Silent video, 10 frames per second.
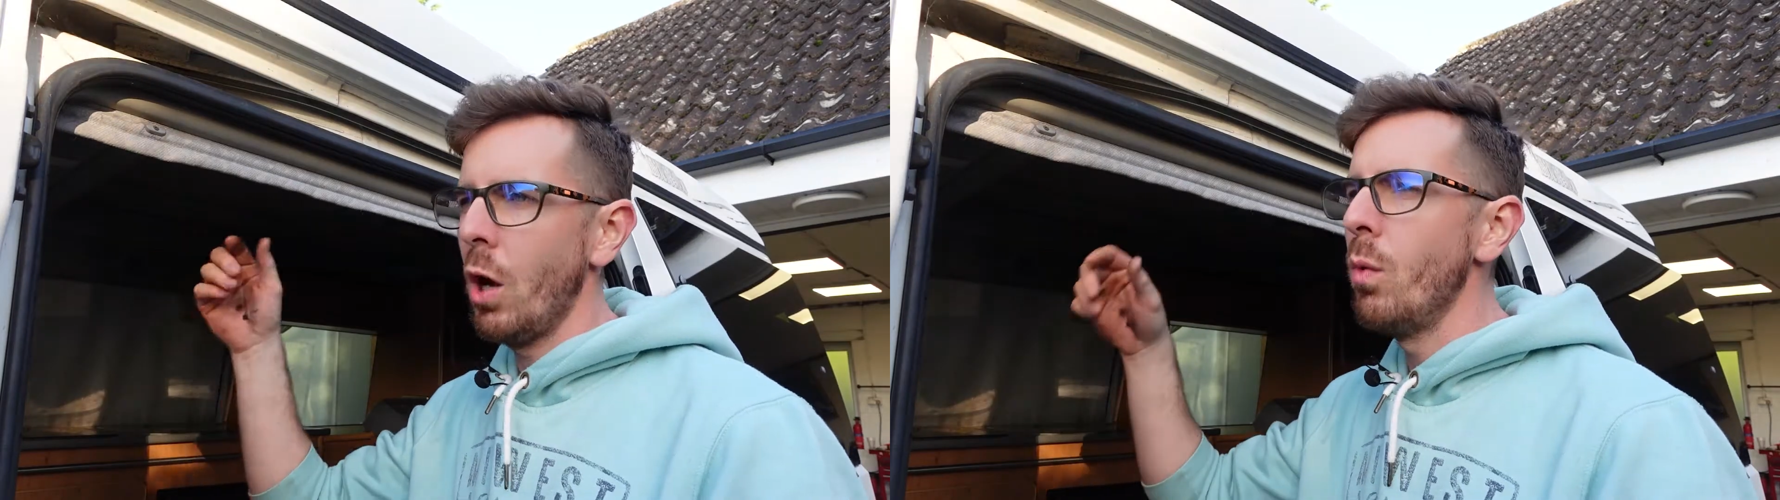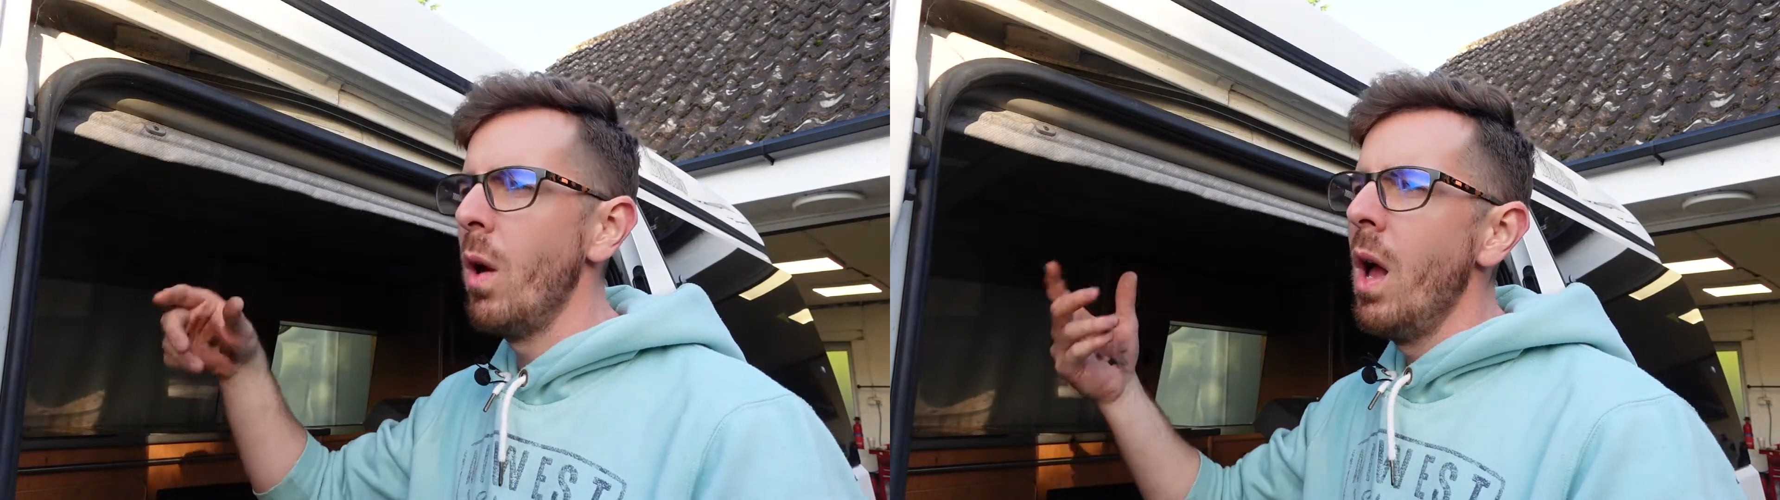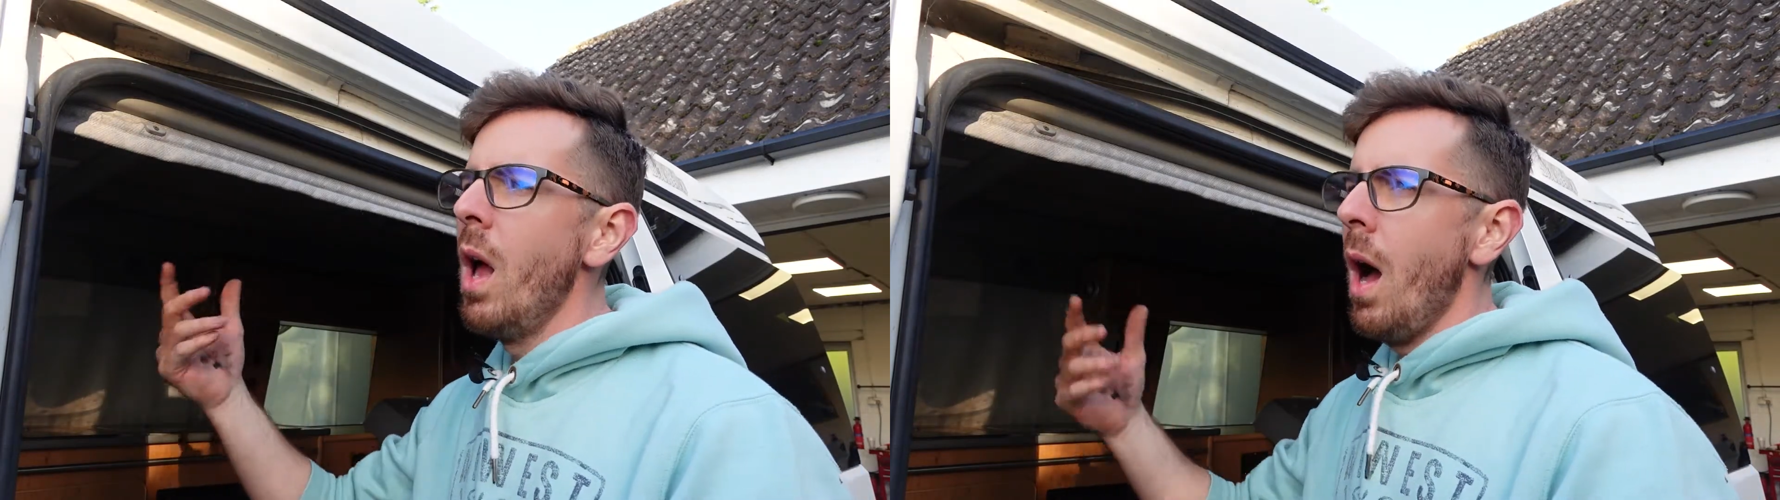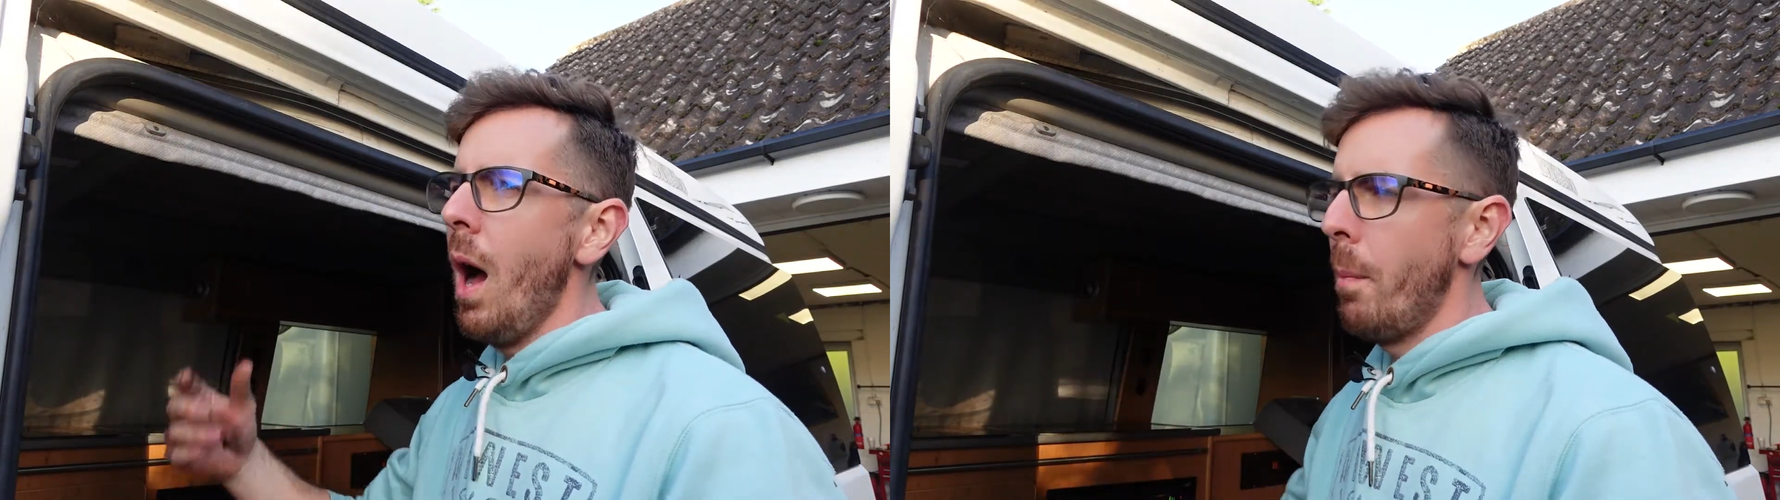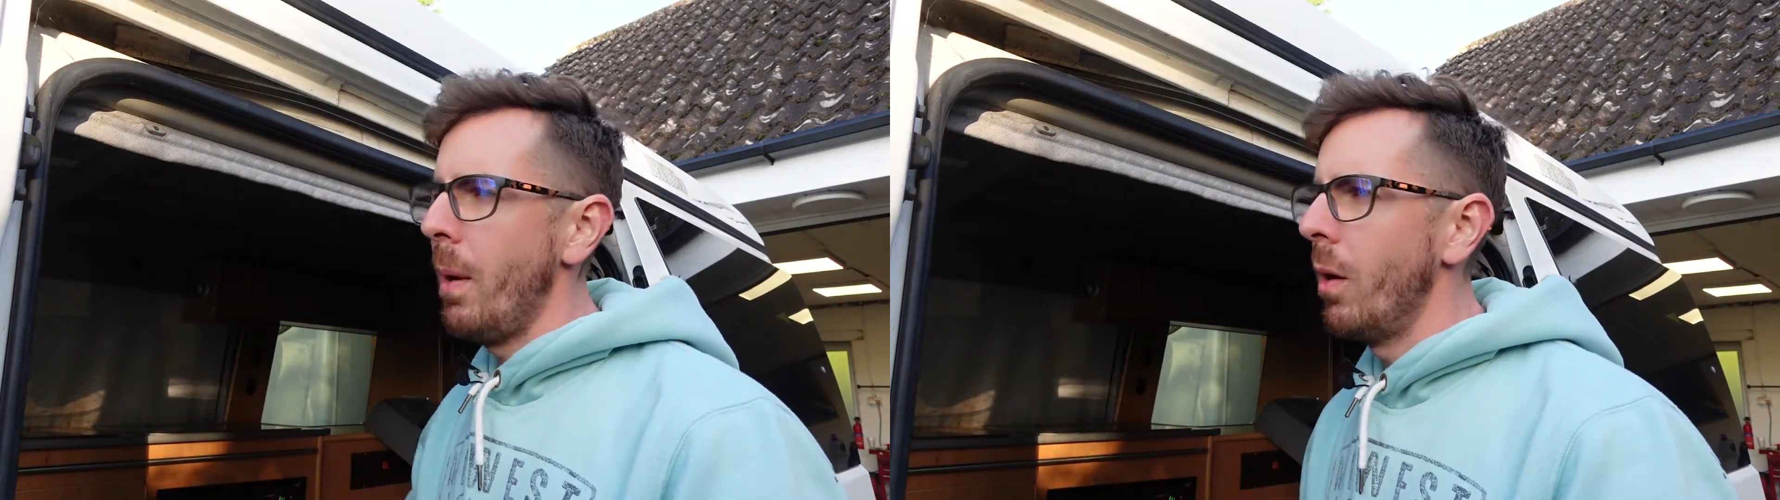go
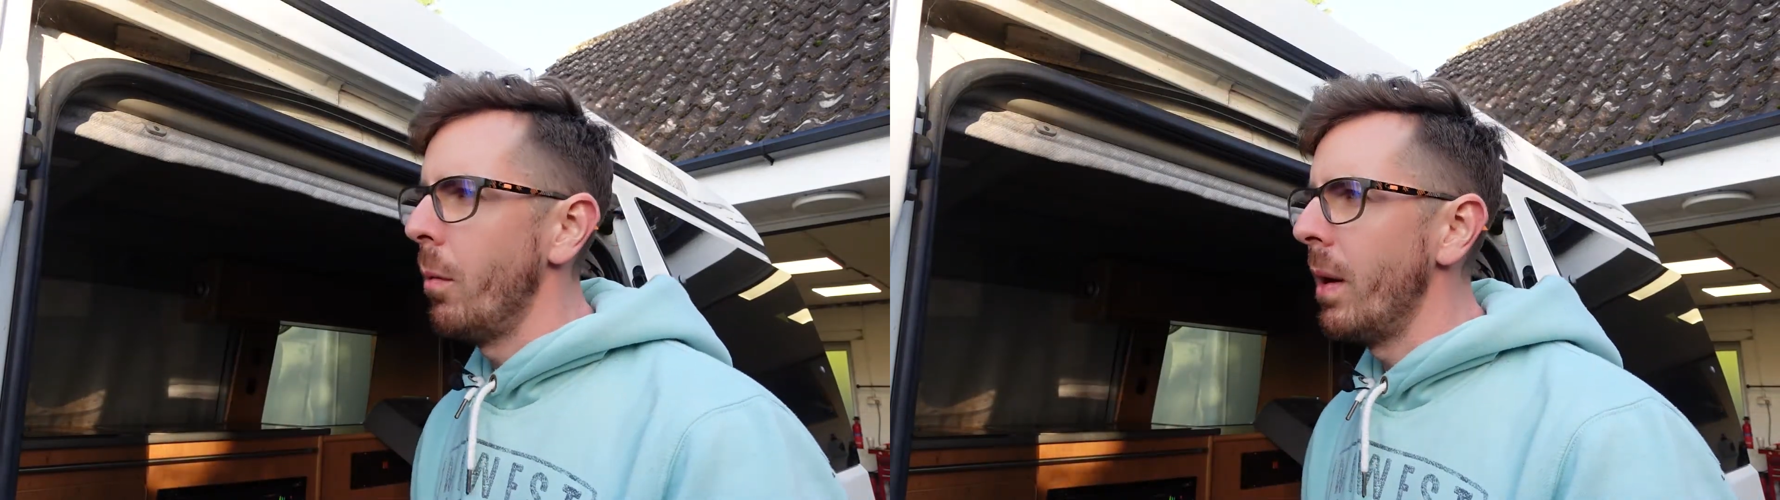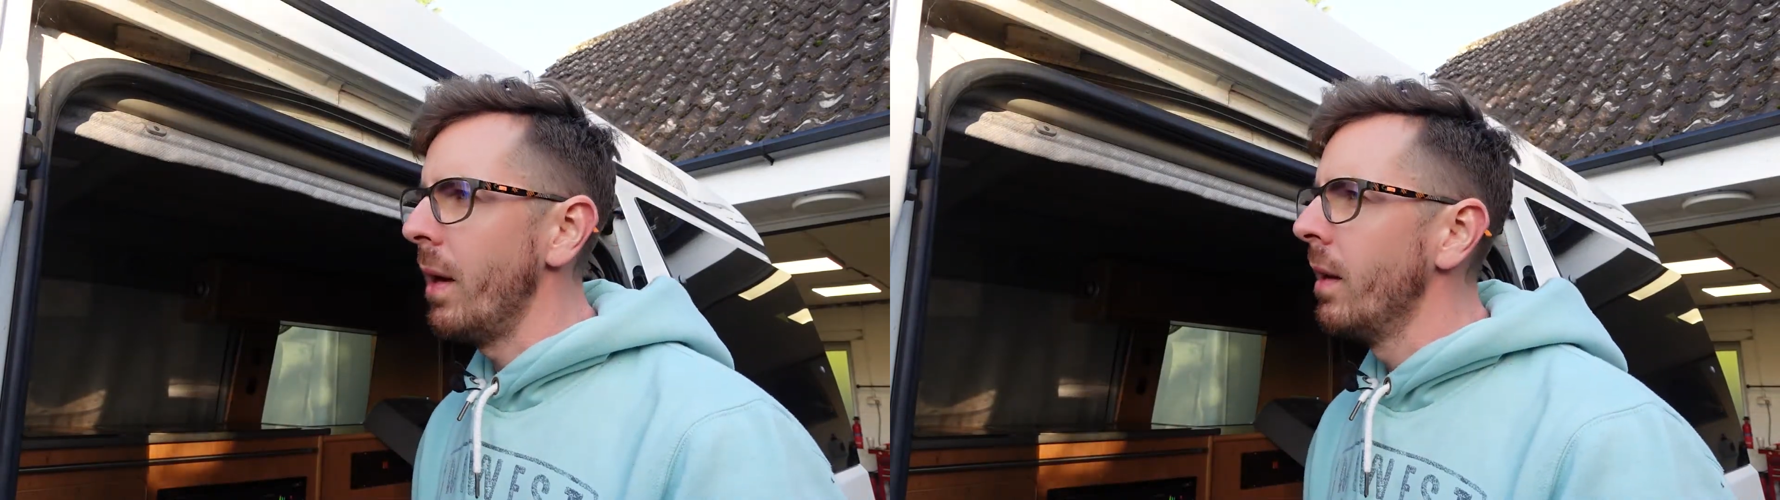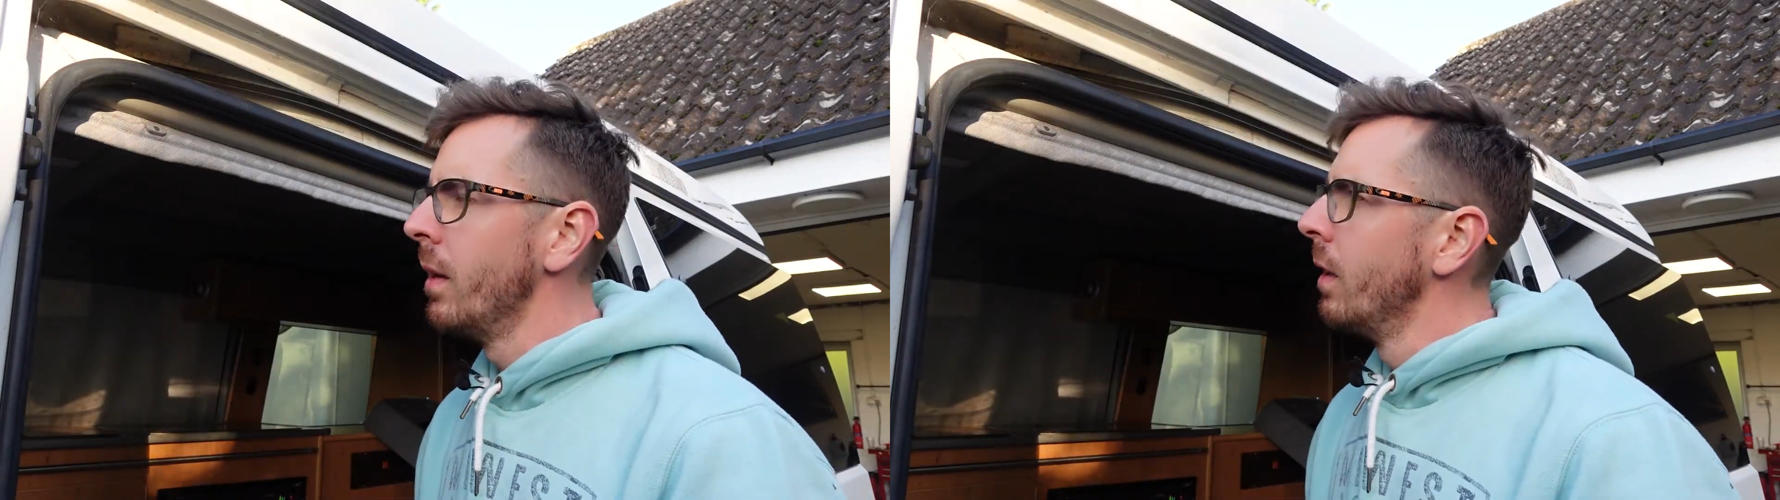up a little bit.